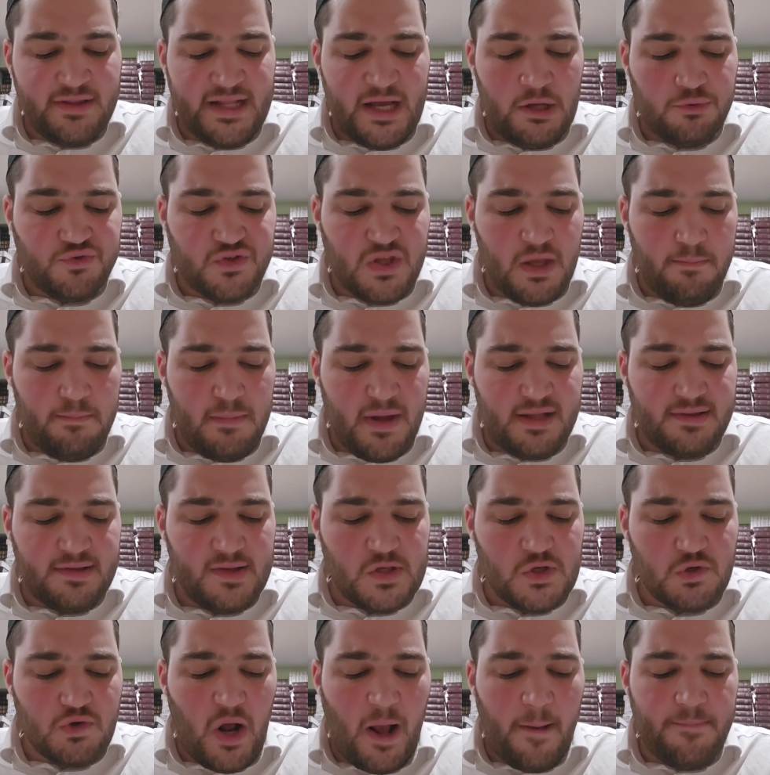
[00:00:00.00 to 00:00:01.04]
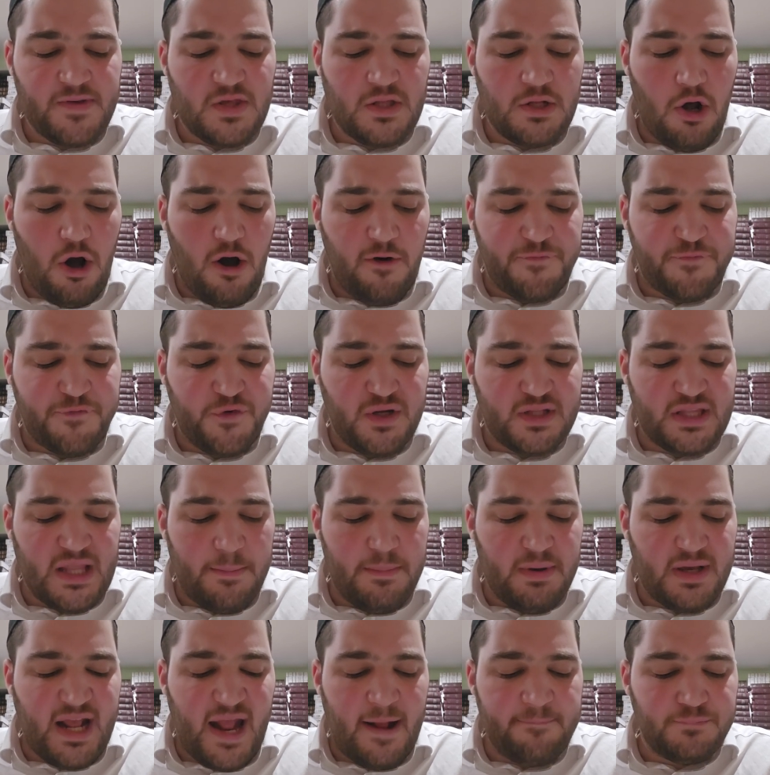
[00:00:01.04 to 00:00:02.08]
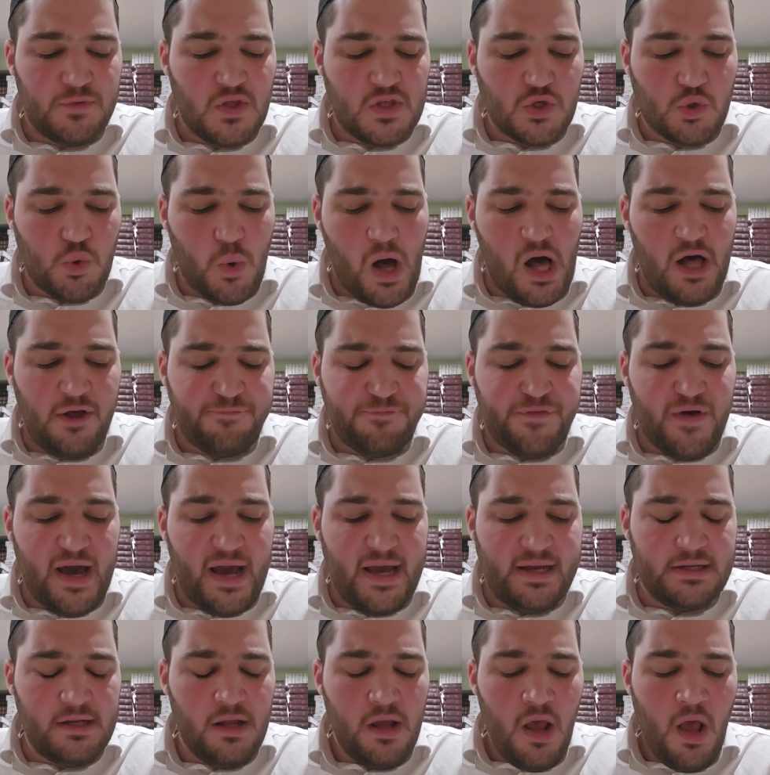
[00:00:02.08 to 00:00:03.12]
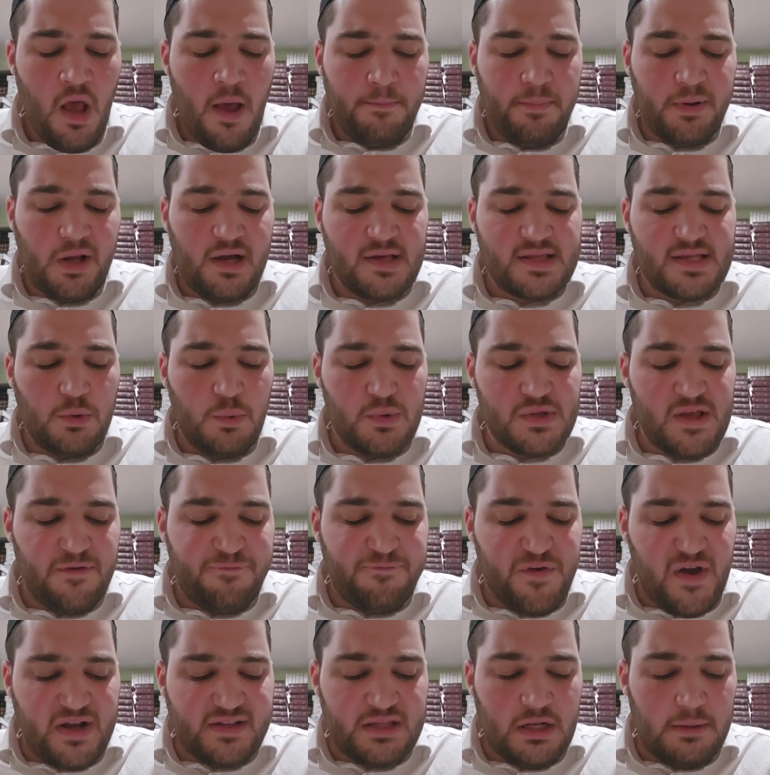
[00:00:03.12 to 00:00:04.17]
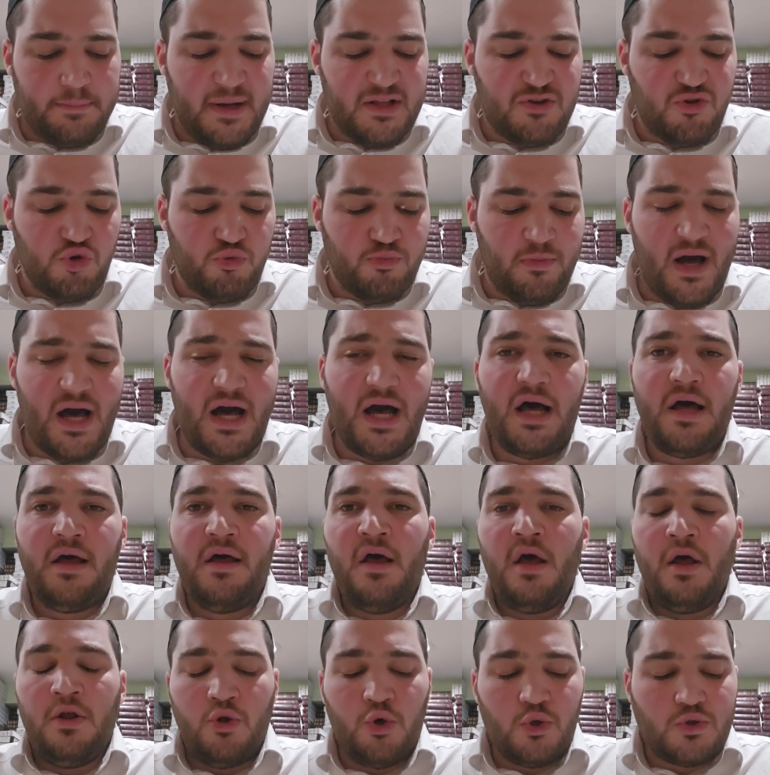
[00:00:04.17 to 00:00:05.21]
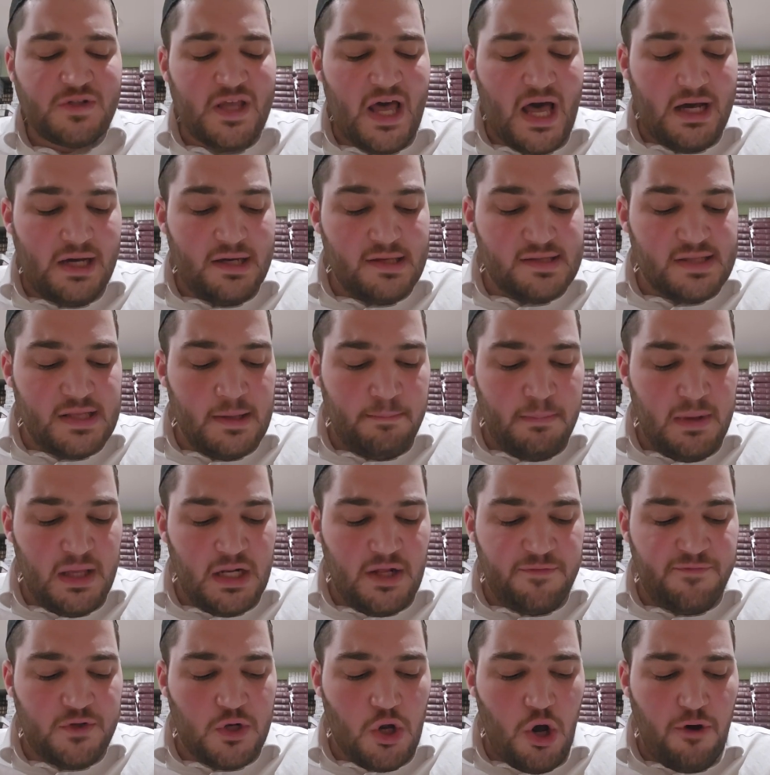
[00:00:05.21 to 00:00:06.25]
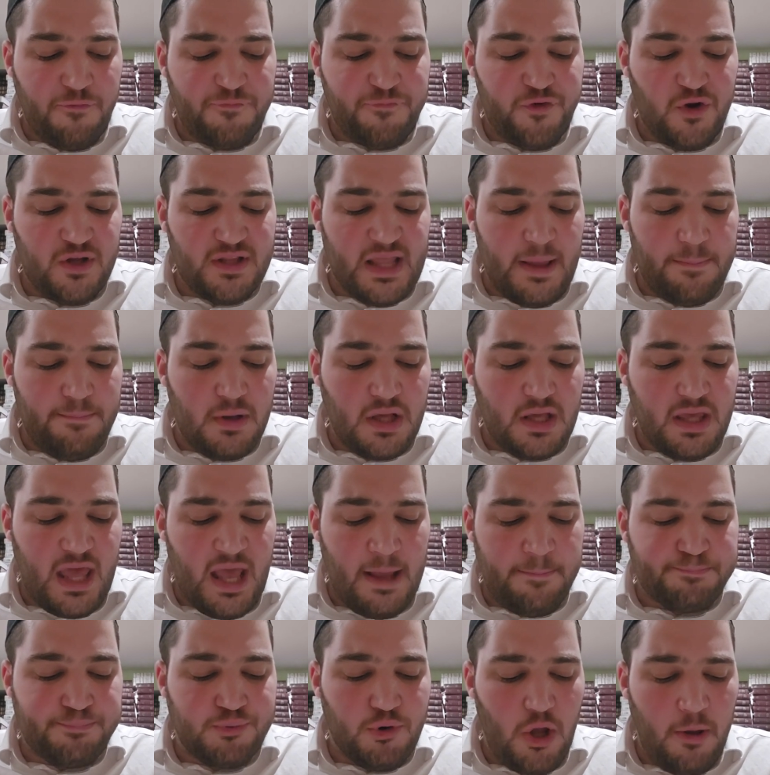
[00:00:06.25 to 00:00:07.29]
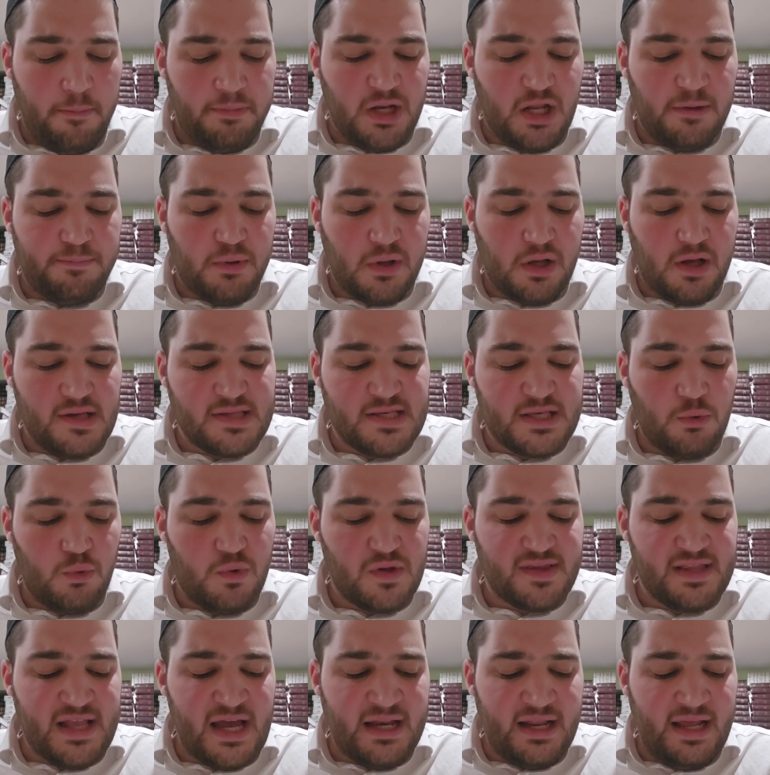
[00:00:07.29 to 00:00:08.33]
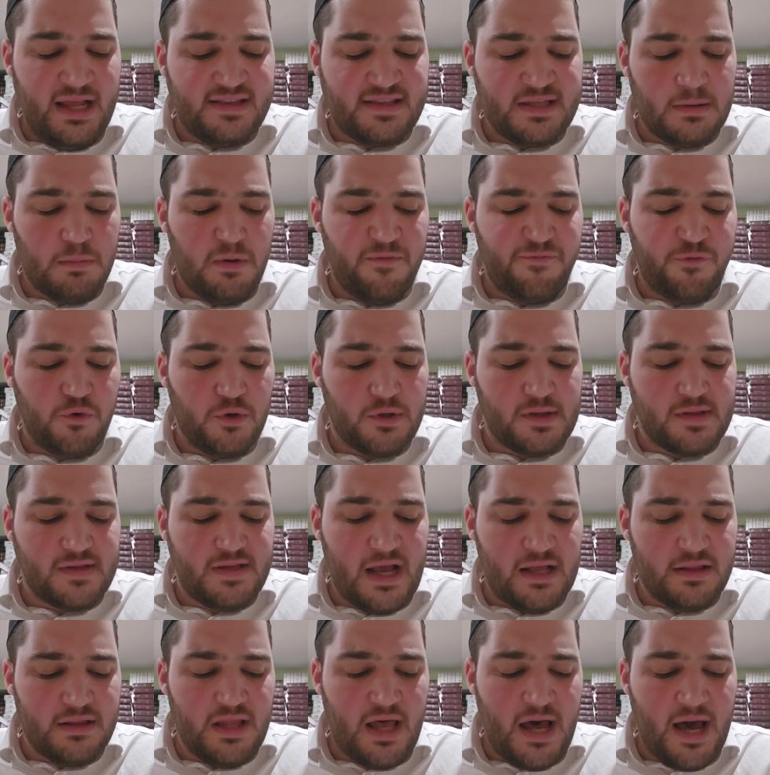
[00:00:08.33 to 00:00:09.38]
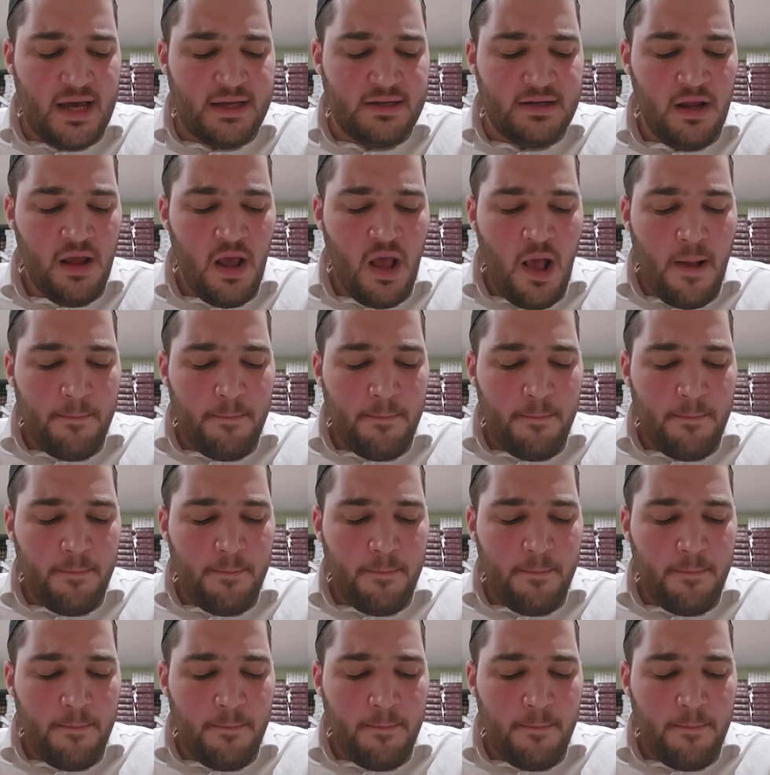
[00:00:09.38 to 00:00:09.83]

Now, tameh describes an offering that became disqualified because it was affected by tumah. Notar is the meat of an offering that became prohibited because it was not eaten before its deadline.